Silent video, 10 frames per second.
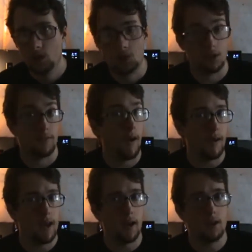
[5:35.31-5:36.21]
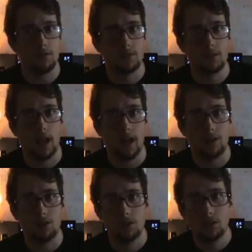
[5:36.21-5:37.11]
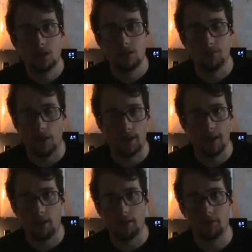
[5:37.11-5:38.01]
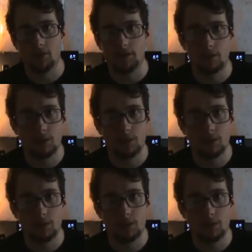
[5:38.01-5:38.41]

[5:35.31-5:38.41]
which are very narrative style, very narrative driven.